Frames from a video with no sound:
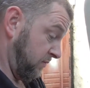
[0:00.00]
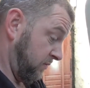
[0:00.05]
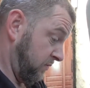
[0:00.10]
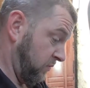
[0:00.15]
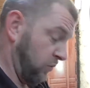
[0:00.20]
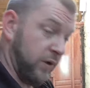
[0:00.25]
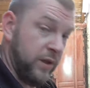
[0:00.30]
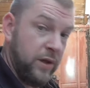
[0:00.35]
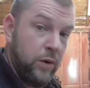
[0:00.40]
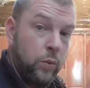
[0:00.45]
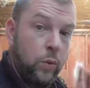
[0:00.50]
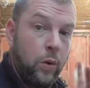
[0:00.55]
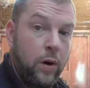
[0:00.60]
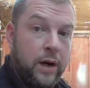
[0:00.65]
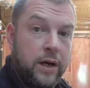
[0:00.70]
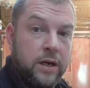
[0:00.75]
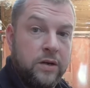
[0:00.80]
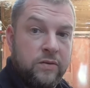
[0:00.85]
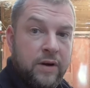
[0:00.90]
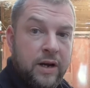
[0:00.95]
with a
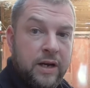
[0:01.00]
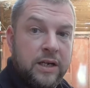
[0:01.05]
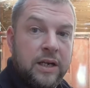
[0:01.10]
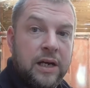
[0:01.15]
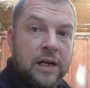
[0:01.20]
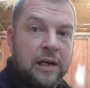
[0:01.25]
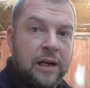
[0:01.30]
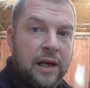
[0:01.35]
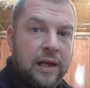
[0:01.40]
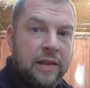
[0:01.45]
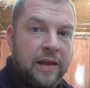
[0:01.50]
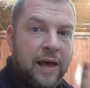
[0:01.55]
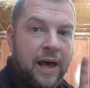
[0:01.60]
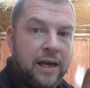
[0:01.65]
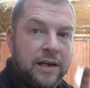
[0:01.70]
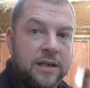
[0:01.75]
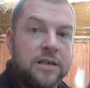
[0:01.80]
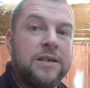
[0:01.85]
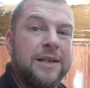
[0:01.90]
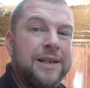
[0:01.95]
wide radiator like that
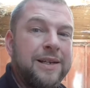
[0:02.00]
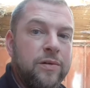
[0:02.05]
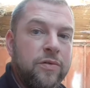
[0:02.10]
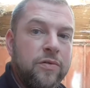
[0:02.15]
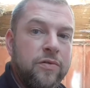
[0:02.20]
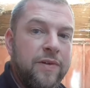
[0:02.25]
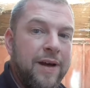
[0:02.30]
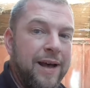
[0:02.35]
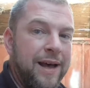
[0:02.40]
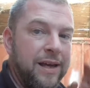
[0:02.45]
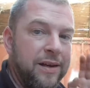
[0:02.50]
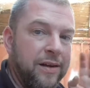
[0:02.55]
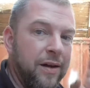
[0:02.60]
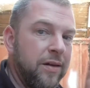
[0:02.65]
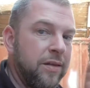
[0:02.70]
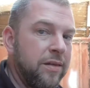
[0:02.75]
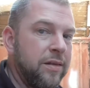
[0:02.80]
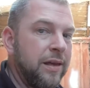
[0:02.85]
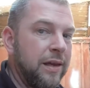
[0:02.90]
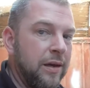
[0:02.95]
and a single fan, I
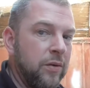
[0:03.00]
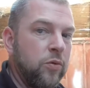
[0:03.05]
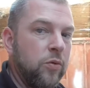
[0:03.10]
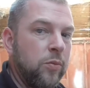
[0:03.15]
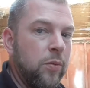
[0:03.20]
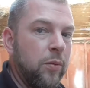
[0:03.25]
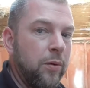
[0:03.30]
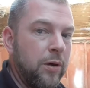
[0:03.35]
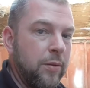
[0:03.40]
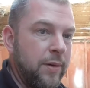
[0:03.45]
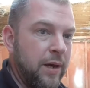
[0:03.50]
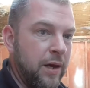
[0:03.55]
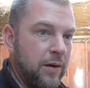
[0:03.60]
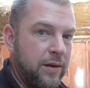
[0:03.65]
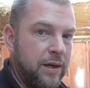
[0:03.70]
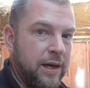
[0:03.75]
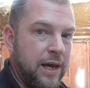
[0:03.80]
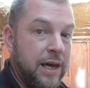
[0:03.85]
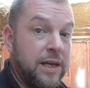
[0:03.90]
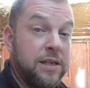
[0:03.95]
think we'll probably be
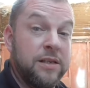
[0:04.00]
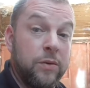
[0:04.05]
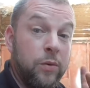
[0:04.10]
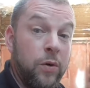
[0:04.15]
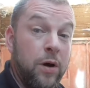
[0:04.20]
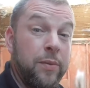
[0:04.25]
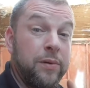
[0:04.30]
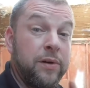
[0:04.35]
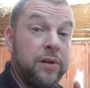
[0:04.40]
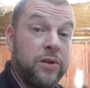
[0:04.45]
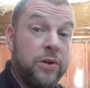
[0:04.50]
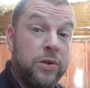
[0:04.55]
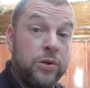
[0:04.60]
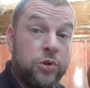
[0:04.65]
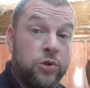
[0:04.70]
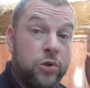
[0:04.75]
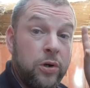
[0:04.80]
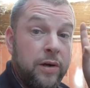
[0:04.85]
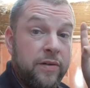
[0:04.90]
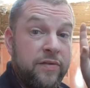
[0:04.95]
okay. So what I'm going to do is
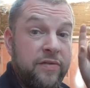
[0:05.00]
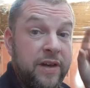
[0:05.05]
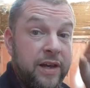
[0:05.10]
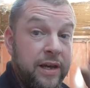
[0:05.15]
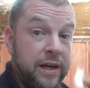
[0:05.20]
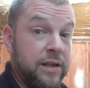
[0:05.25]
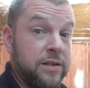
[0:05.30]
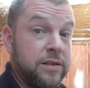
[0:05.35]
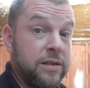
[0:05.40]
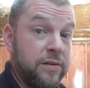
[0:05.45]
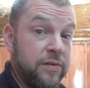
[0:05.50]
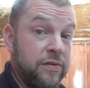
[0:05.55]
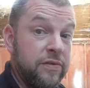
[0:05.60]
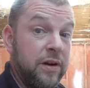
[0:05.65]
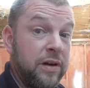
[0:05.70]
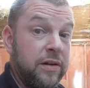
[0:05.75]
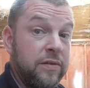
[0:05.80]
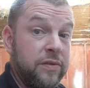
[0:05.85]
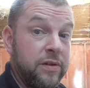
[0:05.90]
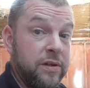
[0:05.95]
try fitting it to the
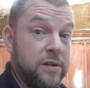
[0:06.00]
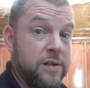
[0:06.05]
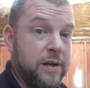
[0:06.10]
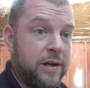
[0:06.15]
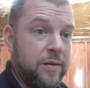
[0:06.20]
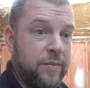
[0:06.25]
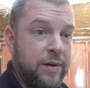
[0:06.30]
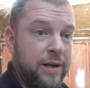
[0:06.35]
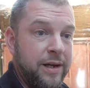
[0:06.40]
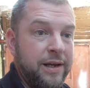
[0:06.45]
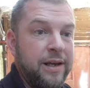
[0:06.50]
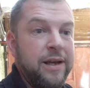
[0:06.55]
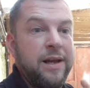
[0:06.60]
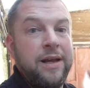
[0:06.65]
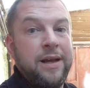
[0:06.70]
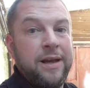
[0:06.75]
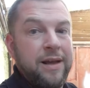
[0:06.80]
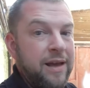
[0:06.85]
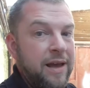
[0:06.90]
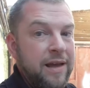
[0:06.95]
front for the time being.
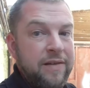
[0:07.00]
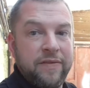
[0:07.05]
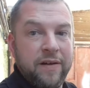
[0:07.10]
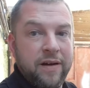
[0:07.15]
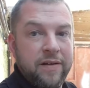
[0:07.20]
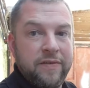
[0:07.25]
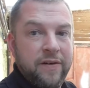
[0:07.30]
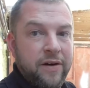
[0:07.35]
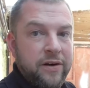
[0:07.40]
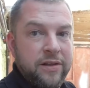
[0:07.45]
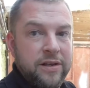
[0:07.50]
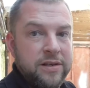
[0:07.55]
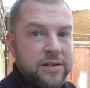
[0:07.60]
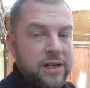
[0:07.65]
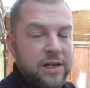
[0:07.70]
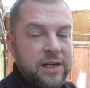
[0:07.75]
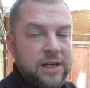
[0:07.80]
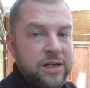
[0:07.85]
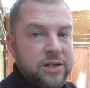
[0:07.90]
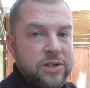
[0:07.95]
If I find there's
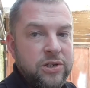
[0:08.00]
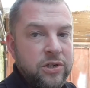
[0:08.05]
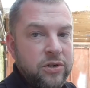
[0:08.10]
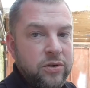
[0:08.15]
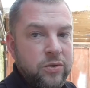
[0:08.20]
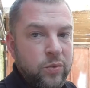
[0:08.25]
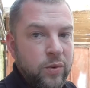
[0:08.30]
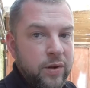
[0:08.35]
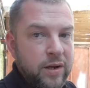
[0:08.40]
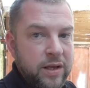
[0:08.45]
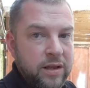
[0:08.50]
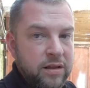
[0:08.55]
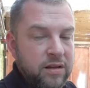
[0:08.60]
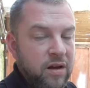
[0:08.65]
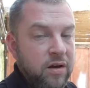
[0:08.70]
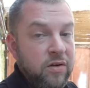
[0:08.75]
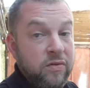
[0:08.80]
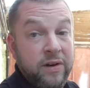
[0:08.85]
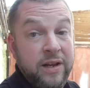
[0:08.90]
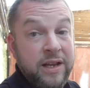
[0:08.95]
any issue with
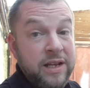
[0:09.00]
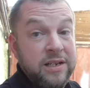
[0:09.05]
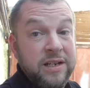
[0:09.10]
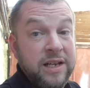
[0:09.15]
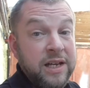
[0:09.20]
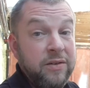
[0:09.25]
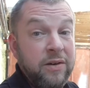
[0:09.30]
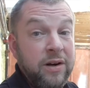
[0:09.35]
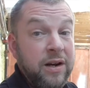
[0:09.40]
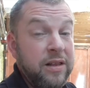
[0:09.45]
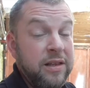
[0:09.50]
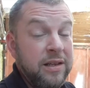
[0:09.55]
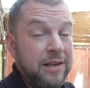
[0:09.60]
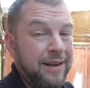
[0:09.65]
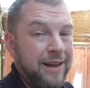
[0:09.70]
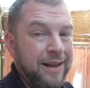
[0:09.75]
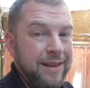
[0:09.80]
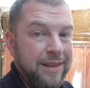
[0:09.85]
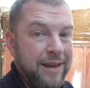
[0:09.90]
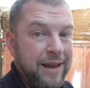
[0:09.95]
overheating or anything
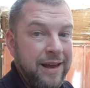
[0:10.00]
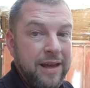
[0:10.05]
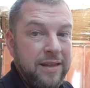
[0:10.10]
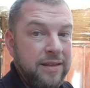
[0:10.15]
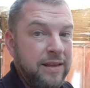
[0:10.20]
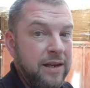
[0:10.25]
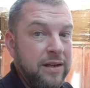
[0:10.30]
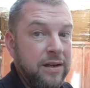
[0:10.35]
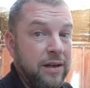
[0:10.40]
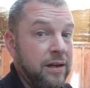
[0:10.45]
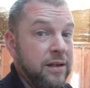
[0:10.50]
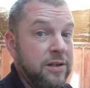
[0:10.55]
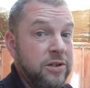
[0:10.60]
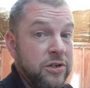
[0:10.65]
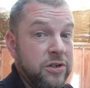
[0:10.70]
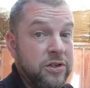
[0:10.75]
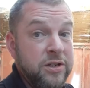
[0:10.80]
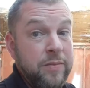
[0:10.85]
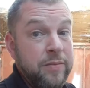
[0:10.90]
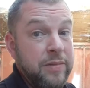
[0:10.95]
like that, then I can
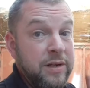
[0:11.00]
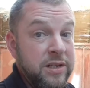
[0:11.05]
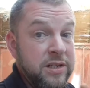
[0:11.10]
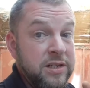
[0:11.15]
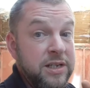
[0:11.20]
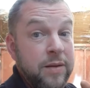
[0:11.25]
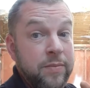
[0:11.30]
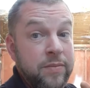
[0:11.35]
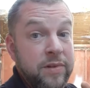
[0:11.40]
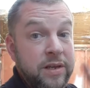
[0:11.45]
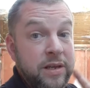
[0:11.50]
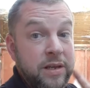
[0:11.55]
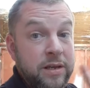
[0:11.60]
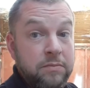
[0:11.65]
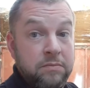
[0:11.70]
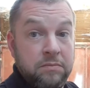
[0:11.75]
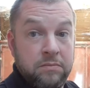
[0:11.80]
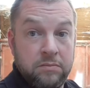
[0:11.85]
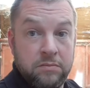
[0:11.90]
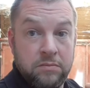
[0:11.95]
just simply snip the,
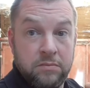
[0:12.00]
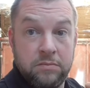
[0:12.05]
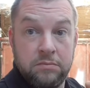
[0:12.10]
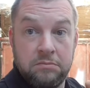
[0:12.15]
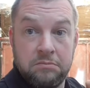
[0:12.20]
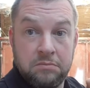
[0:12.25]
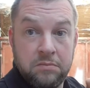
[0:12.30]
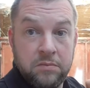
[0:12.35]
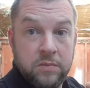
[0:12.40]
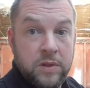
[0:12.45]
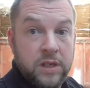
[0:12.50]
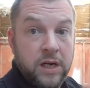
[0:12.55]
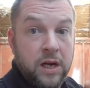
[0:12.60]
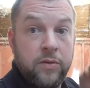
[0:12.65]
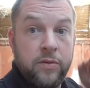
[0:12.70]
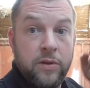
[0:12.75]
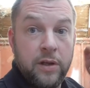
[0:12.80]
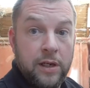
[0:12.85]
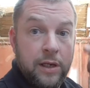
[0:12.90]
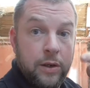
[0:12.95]
you know,
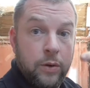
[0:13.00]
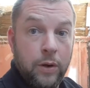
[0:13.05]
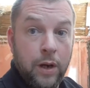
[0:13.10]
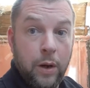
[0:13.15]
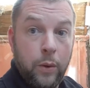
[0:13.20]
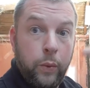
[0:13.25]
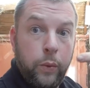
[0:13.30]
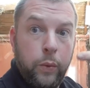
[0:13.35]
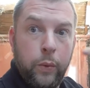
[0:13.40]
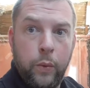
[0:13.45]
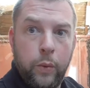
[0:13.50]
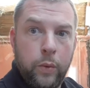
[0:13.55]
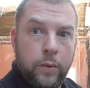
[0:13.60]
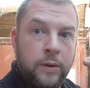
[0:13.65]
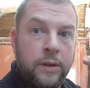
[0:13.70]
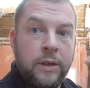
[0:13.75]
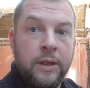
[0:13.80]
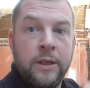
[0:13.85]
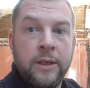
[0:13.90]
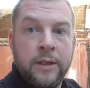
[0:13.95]
the little
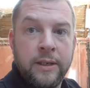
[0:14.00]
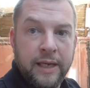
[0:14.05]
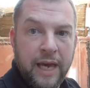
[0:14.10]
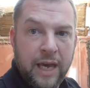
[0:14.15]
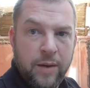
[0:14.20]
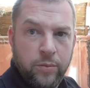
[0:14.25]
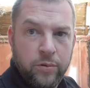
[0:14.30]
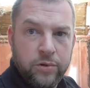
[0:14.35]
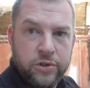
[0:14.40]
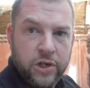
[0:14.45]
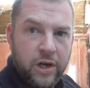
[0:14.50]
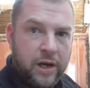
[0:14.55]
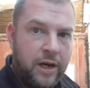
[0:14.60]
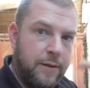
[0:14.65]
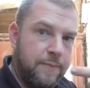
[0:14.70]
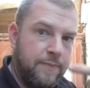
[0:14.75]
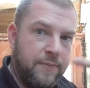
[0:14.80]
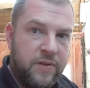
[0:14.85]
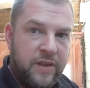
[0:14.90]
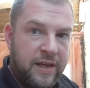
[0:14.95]
cable
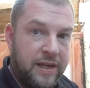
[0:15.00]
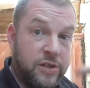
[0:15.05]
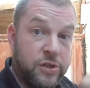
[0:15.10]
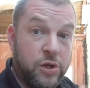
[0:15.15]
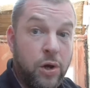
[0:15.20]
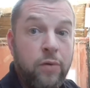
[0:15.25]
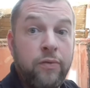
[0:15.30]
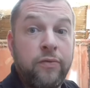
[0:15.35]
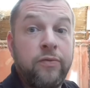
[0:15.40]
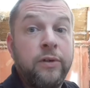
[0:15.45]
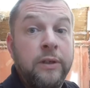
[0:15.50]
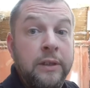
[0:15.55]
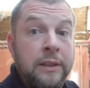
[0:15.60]
tie things off,